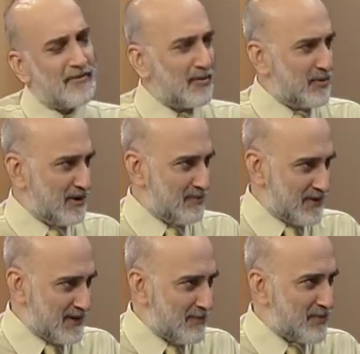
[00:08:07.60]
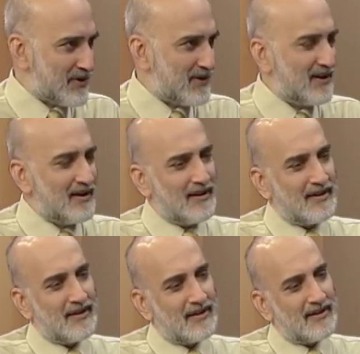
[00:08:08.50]
a popular perception
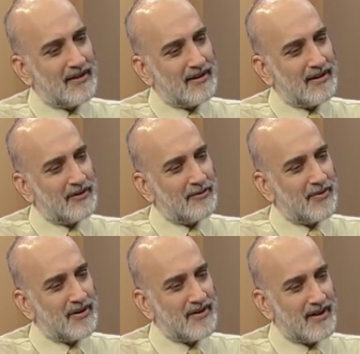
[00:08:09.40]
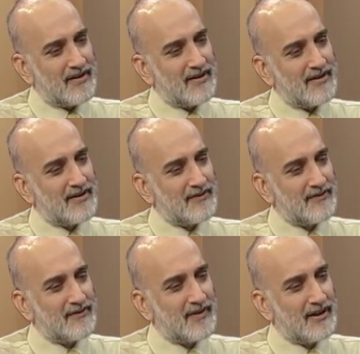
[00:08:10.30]
that the processes
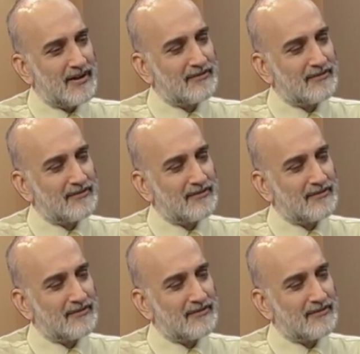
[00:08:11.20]
of